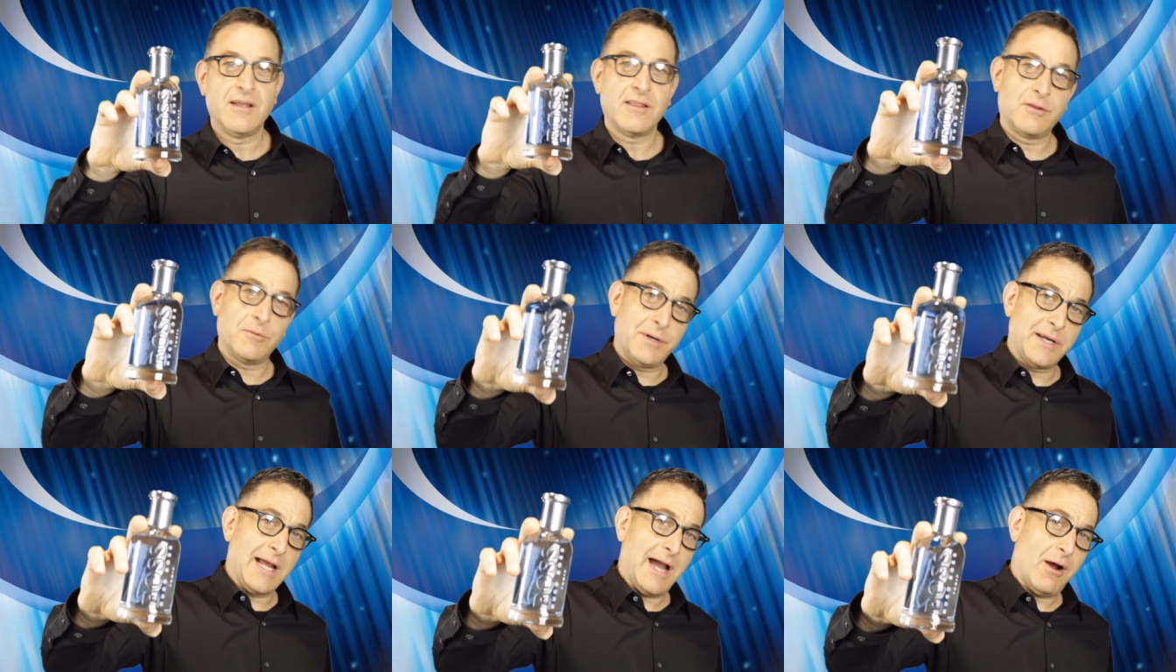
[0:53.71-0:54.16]

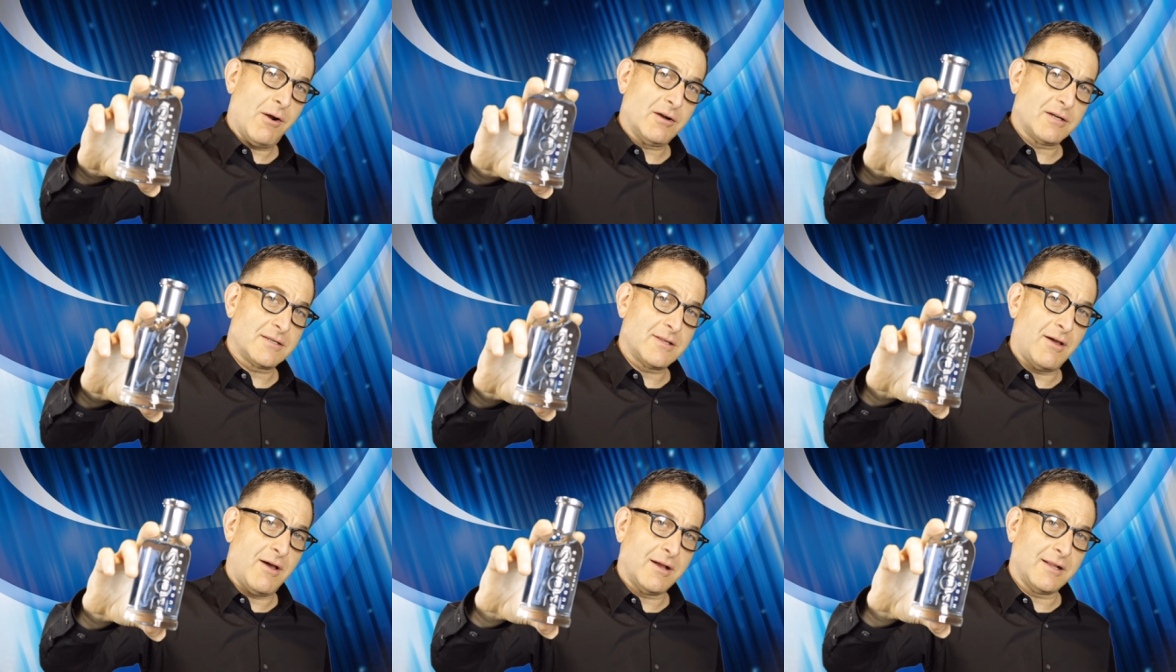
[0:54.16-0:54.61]
Three
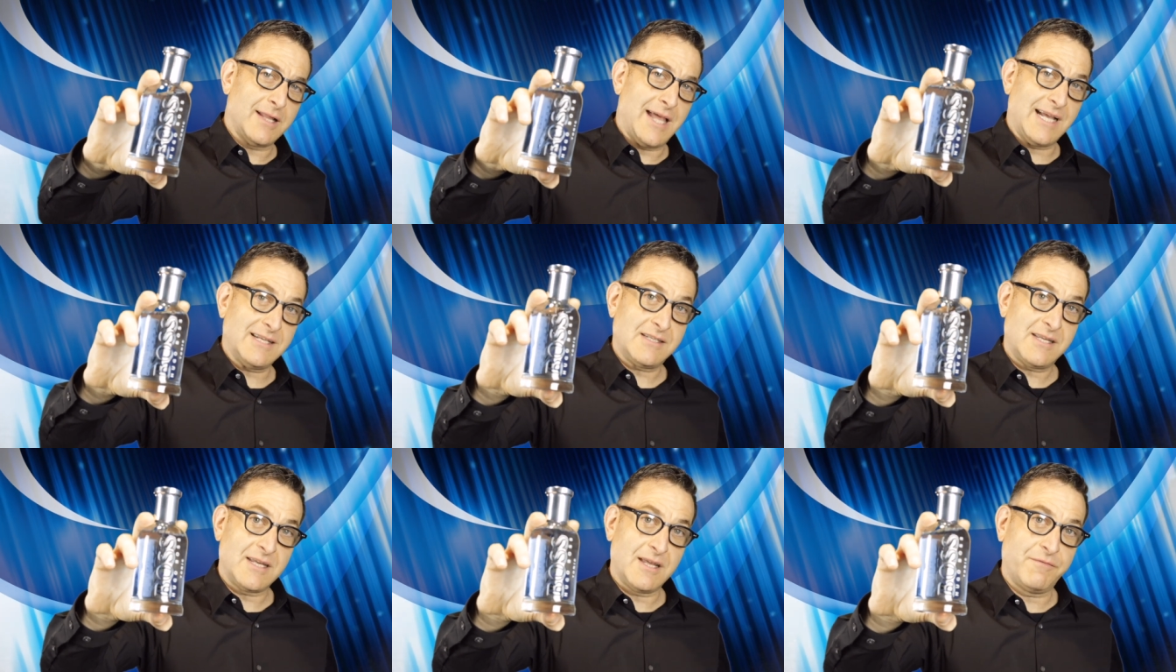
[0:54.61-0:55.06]
hours long
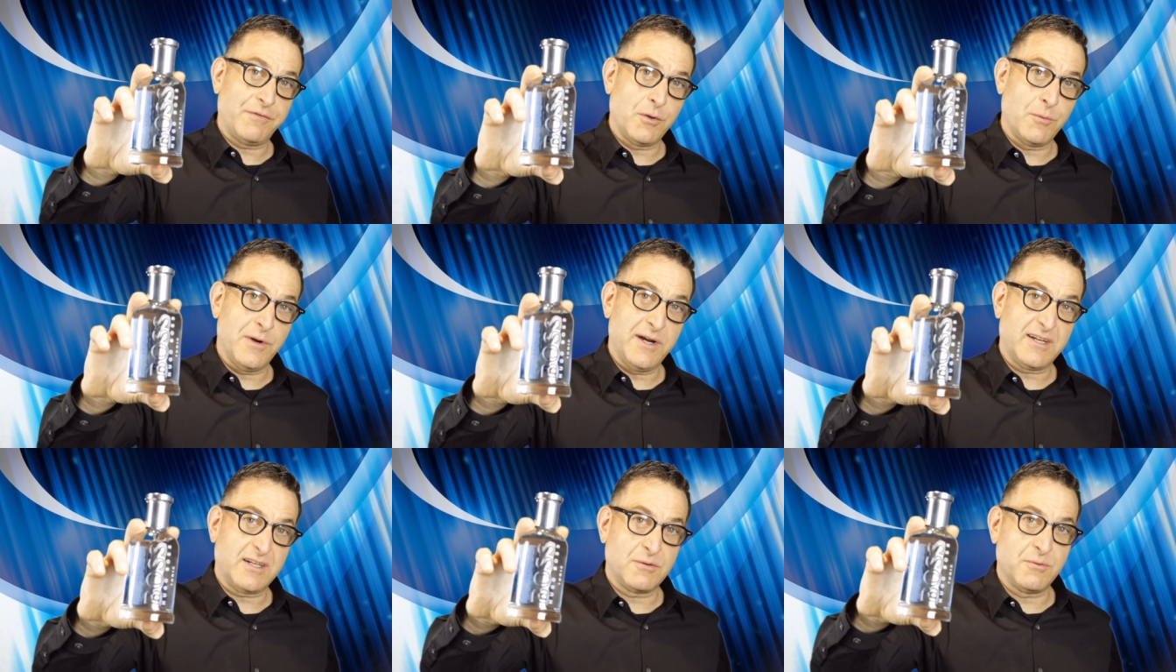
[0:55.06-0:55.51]
lasting. If you
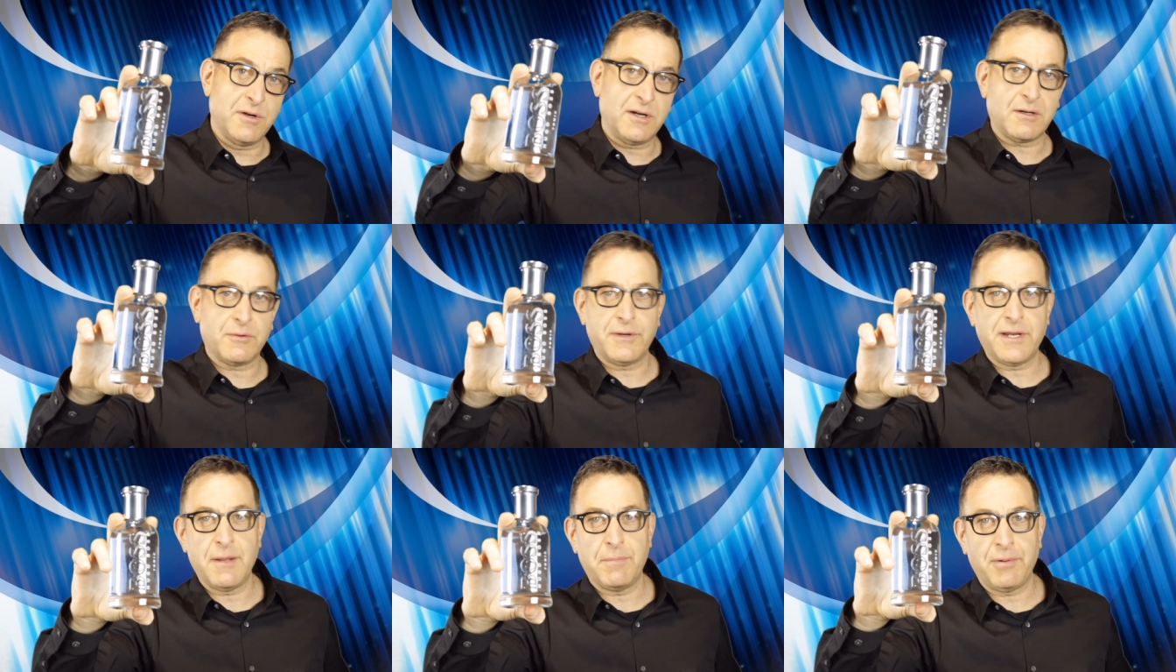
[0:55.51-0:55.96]
wear it to
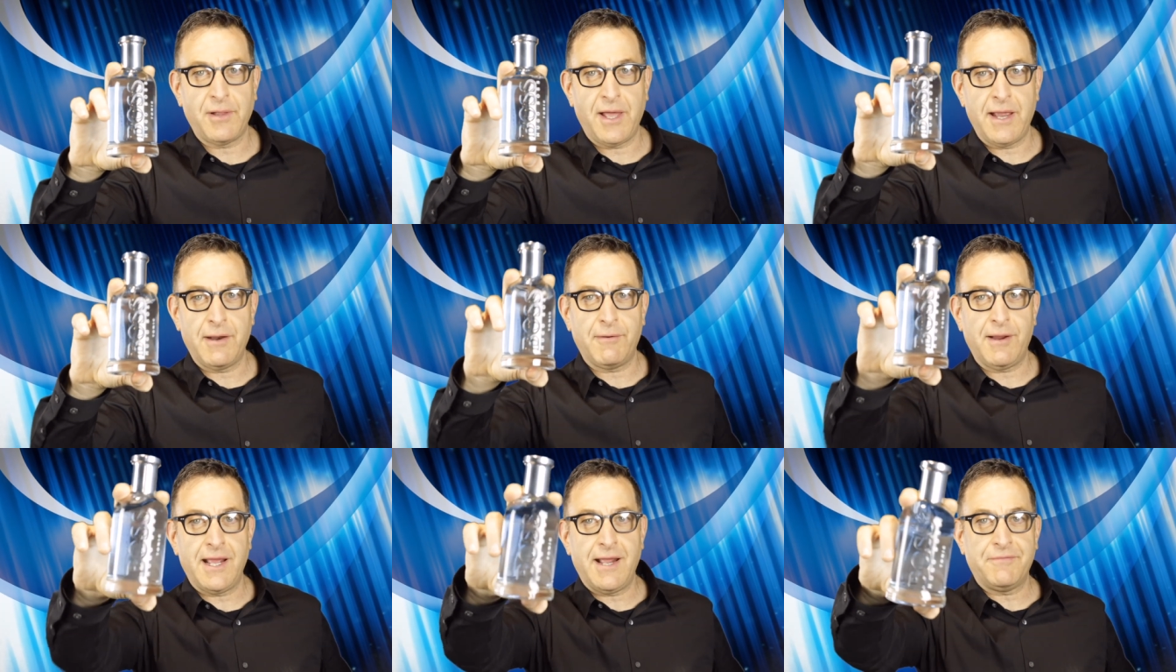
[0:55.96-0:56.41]
work,
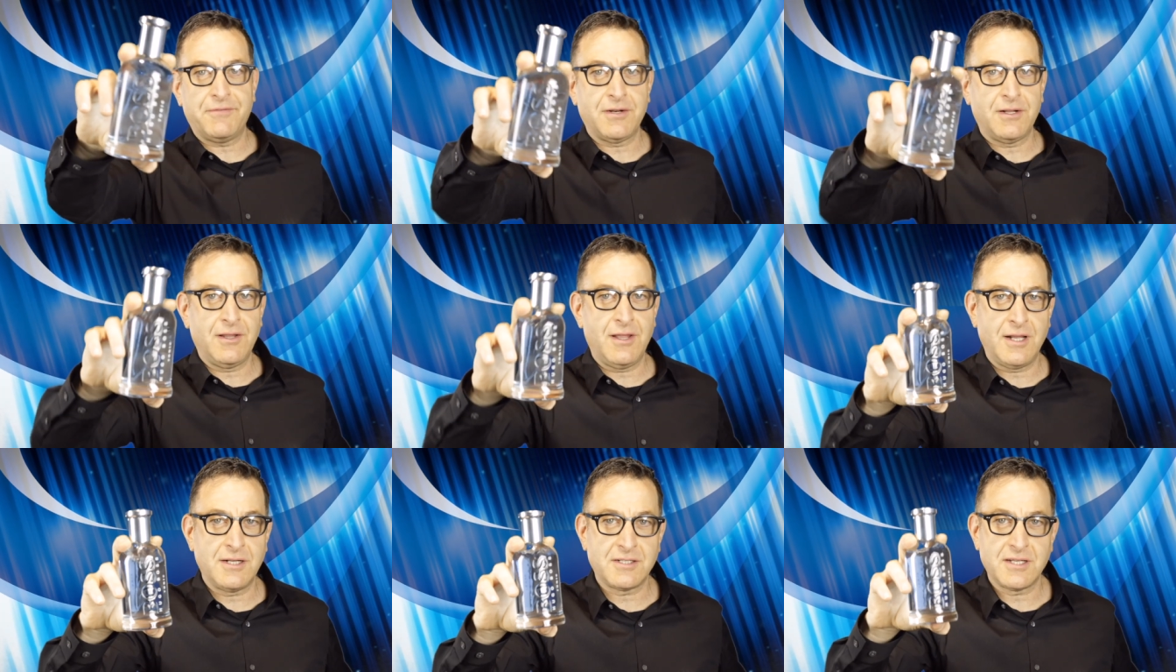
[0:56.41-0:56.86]
reapply it right after
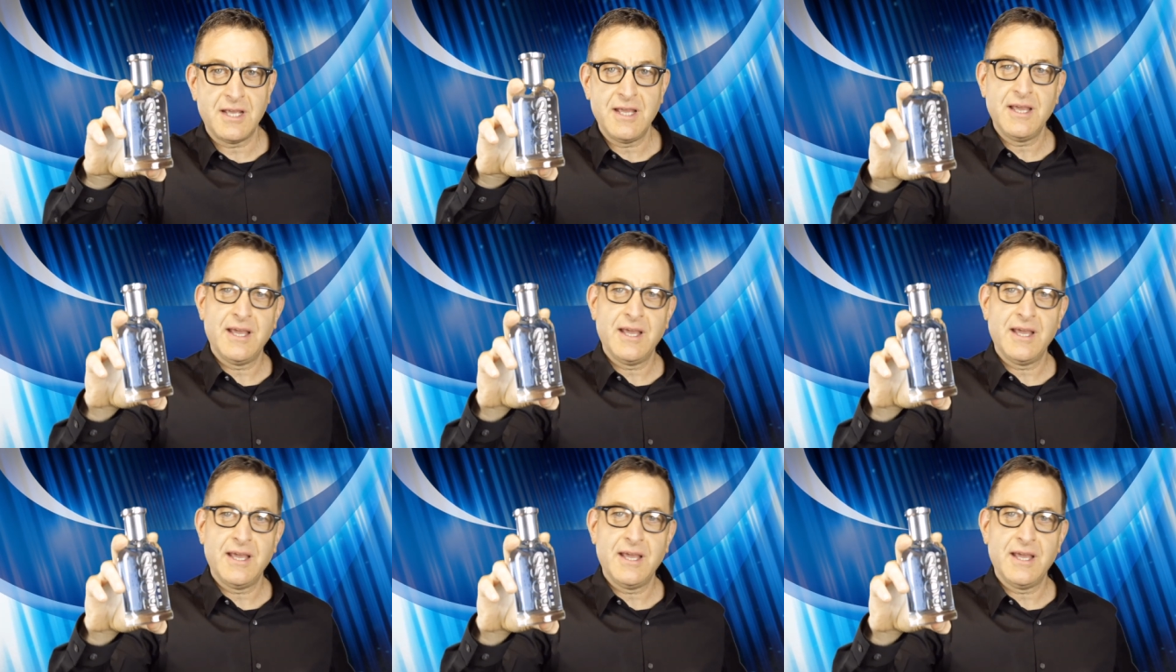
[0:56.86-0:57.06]
lunch.